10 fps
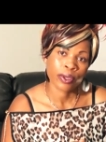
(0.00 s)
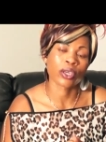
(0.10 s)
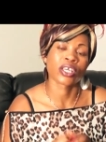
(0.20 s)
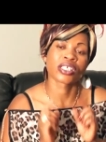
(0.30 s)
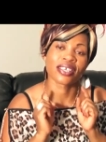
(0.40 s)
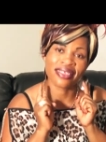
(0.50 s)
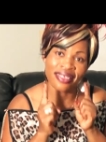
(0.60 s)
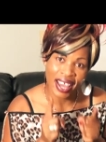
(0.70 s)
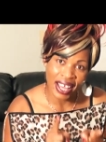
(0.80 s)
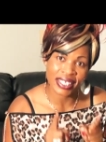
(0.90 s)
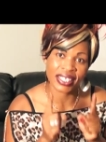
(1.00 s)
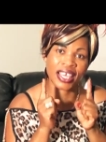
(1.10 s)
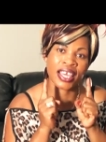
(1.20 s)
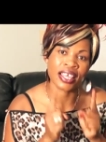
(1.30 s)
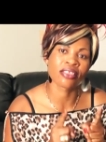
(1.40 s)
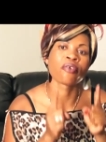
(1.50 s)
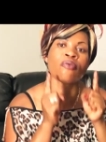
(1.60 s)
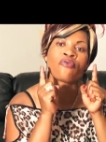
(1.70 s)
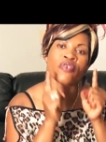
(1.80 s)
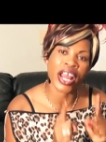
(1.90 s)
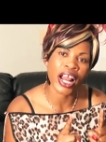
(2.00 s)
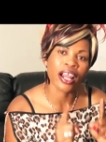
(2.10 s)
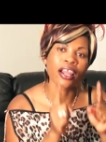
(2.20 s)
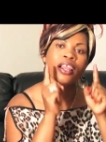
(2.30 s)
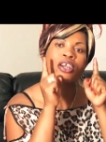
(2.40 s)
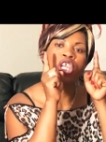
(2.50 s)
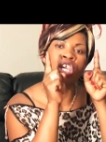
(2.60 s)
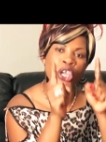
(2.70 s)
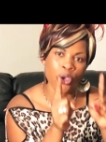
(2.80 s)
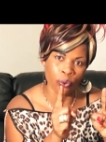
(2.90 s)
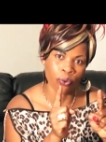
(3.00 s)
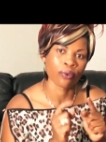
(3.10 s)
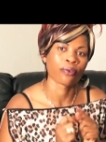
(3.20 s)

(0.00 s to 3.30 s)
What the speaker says: because that is the real you.